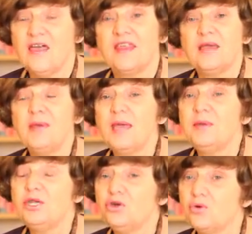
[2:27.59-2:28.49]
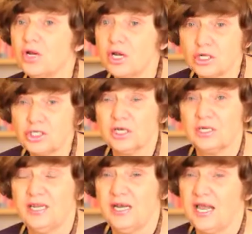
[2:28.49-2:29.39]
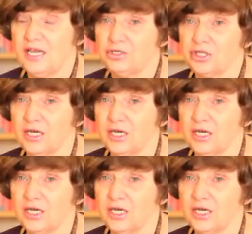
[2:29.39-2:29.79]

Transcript: They may be neurological in nature.